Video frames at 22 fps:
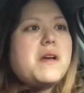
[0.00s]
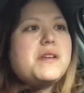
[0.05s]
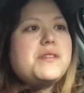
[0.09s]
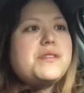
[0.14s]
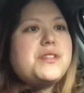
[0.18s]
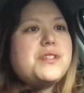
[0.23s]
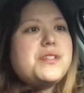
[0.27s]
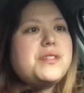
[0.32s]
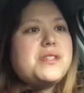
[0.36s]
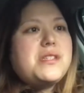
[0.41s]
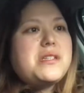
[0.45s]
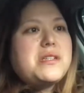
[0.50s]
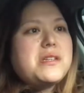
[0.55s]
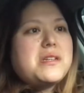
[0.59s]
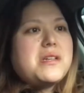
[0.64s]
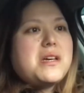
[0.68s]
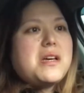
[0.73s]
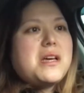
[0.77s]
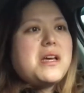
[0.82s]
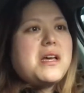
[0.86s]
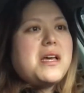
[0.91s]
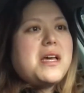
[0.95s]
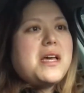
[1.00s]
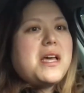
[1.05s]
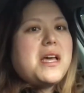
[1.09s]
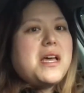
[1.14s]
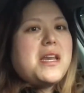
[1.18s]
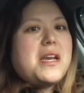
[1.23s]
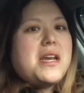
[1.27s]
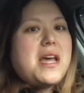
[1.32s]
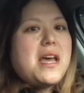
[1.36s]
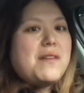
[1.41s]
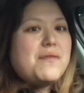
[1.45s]
Just
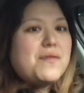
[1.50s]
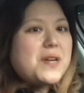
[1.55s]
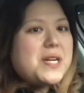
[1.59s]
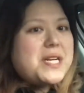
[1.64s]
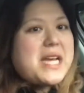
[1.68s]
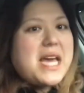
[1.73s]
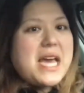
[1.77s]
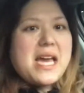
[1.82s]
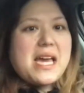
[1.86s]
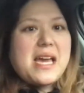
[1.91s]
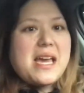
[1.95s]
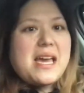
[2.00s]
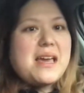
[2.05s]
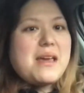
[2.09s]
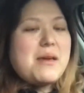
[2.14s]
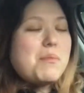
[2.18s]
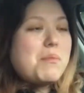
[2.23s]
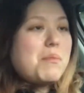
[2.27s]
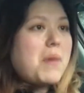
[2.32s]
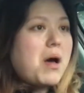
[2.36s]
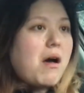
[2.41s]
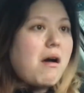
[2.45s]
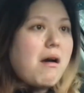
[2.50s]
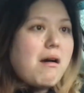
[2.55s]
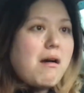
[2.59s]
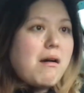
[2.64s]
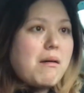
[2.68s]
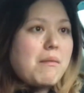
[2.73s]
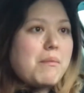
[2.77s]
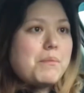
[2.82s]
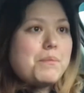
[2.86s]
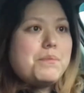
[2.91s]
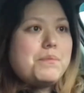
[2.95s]
an everyday
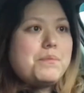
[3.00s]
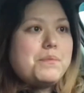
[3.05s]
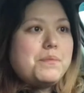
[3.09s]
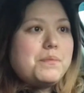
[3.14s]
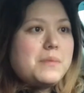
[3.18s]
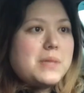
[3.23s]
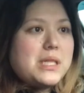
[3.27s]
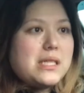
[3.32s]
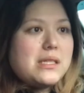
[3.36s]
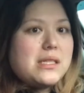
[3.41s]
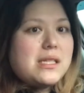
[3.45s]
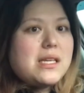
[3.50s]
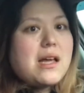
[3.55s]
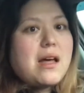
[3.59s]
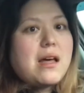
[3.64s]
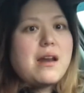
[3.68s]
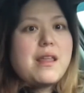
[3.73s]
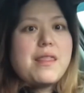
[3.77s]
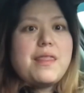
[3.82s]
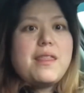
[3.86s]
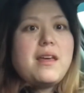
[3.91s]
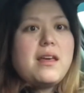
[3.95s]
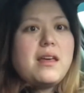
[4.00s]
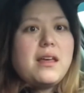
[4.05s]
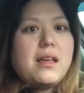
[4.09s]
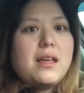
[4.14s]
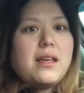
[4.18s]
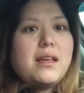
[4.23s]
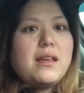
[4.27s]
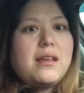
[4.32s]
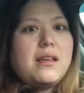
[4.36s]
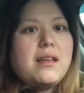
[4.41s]
mom kind of thing.